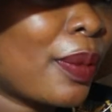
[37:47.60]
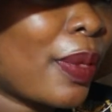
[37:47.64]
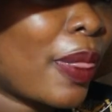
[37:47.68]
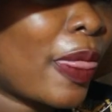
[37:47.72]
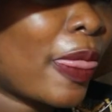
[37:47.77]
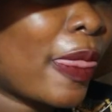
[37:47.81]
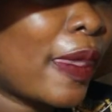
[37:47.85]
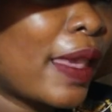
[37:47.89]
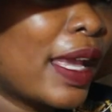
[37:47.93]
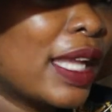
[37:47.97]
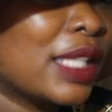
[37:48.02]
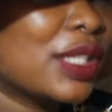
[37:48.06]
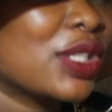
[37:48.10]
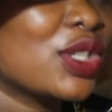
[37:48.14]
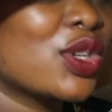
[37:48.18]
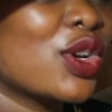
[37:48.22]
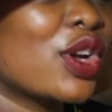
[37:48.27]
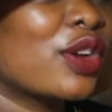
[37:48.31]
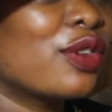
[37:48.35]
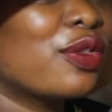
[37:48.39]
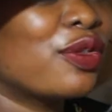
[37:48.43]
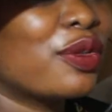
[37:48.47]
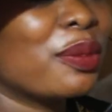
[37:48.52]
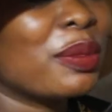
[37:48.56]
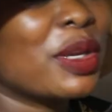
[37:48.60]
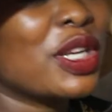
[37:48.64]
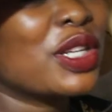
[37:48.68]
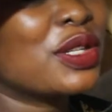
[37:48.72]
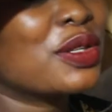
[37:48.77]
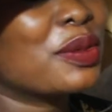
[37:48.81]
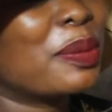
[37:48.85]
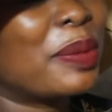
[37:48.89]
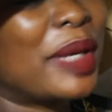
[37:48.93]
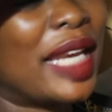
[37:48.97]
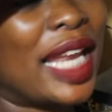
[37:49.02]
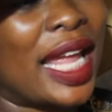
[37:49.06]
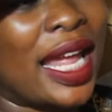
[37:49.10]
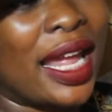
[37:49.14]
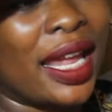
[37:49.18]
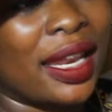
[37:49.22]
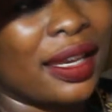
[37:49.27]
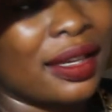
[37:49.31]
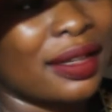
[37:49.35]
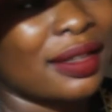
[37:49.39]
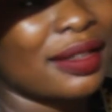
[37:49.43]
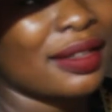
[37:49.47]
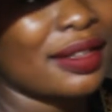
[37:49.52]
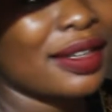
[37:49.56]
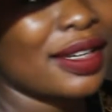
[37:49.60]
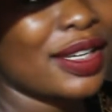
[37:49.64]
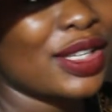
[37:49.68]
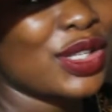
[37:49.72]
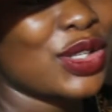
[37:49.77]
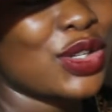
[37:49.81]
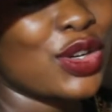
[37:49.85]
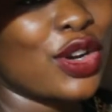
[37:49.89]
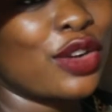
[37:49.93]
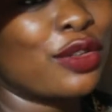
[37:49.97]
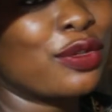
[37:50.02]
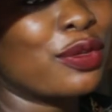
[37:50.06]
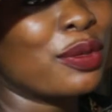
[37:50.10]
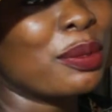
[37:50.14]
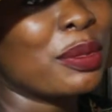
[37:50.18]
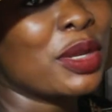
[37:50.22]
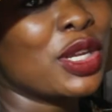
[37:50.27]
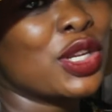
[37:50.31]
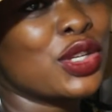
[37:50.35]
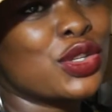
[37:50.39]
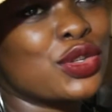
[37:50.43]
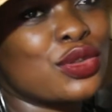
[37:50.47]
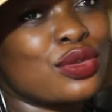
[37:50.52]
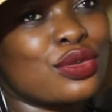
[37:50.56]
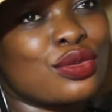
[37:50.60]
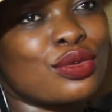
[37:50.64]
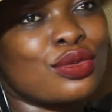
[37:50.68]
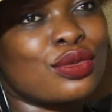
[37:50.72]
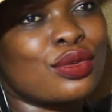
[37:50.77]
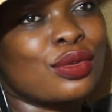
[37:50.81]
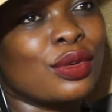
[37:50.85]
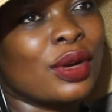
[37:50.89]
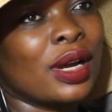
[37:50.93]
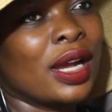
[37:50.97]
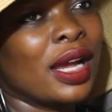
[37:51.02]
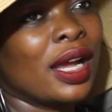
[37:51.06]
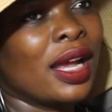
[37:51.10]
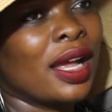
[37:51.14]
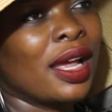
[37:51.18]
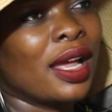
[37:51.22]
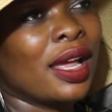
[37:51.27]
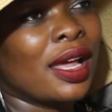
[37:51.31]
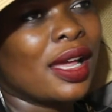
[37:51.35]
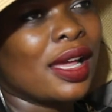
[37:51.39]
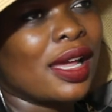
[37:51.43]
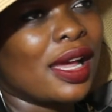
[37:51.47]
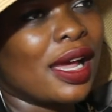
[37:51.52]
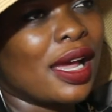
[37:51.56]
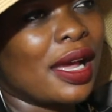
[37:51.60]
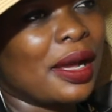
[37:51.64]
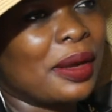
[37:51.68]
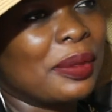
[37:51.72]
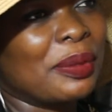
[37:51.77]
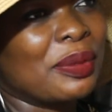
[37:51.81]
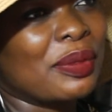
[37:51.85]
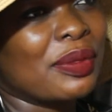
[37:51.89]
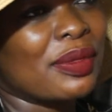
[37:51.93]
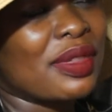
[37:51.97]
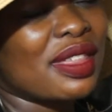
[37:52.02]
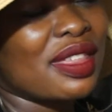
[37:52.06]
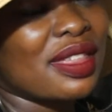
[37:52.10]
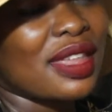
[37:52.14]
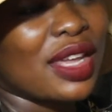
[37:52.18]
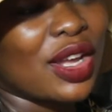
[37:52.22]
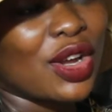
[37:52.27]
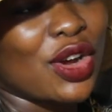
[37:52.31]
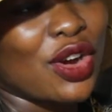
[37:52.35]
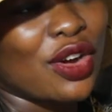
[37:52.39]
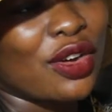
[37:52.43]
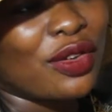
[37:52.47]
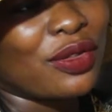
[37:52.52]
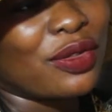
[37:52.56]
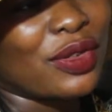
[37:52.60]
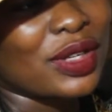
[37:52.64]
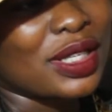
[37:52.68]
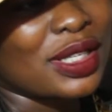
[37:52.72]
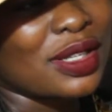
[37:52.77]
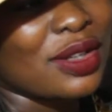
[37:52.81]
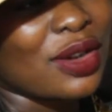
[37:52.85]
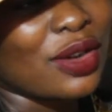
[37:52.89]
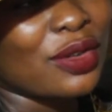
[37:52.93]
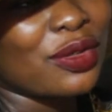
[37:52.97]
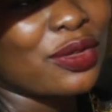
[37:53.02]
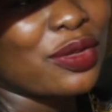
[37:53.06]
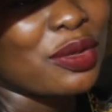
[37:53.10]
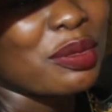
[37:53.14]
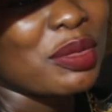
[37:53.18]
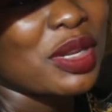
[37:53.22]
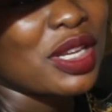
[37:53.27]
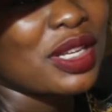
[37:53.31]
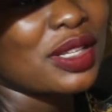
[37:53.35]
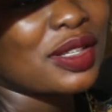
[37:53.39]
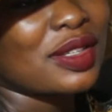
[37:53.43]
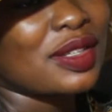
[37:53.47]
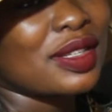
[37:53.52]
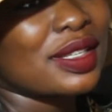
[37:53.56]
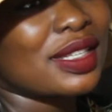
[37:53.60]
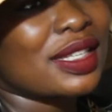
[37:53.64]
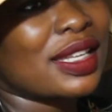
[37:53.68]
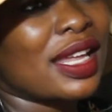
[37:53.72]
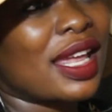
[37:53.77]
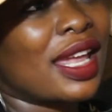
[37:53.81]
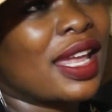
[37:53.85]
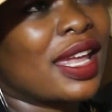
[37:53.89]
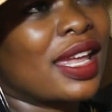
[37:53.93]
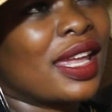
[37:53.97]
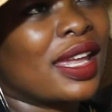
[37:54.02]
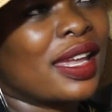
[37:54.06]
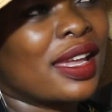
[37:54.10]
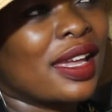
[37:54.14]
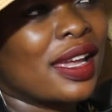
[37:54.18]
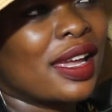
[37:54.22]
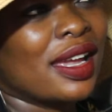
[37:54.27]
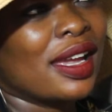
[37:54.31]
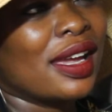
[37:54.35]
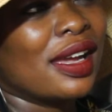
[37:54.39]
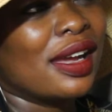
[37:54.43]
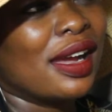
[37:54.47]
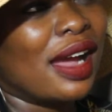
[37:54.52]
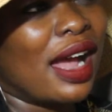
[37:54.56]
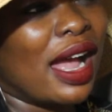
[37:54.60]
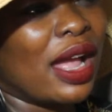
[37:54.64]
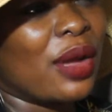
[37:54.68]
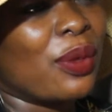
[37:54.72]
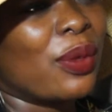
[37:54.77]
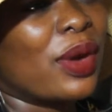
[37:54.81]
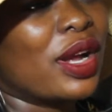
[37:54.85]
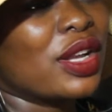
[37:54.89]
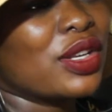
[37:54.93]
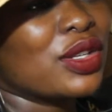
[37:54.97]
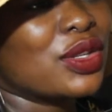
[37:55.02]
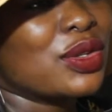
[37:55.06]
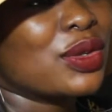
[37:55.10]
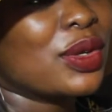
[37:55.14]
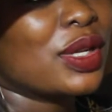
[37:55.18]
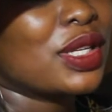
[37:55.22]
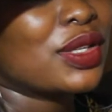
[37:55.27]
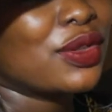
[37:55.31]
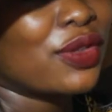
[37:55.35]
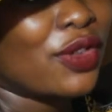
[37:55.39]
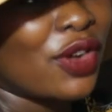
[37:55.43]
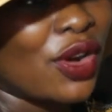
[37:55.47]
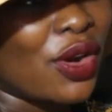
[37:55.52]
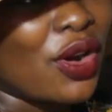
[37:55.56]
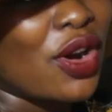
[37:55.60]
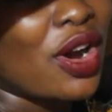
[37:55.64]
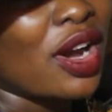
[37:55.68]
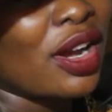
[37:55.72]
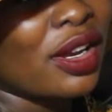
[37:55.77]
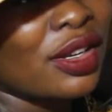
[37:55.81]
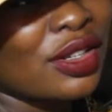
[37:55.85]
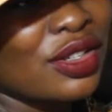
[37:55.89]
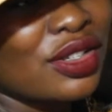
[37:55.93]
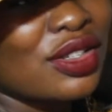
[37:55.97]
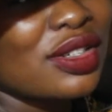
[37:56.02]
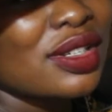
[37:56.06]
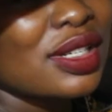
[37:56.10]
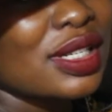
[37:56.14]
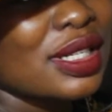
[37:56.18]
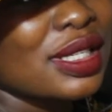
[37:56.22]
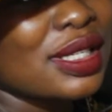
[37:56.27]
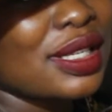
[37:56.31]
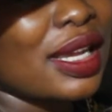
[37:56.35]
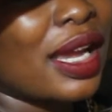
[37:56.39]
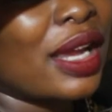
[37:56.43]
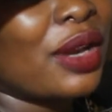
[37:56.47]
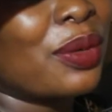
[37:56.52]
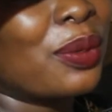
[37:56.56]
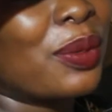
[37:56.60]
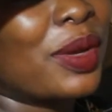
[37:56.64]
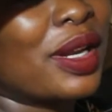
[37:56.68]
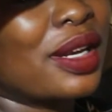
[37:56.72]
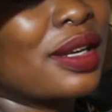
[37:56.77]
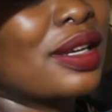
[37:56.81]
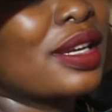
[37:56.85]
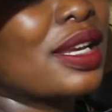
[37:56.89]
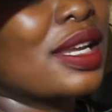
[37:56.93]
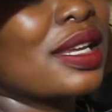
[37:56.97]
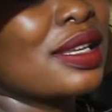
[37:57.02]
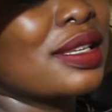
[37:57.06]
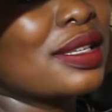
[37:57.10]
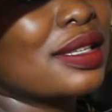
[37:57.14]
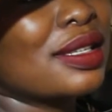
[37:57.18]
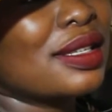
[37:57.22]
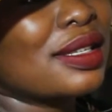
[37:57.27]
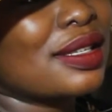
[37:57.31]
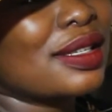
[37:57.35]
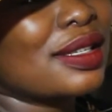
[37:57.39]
It's not for me to plan. It's not for me to think of. It's not for me to say I want to. It's for God to decide what it is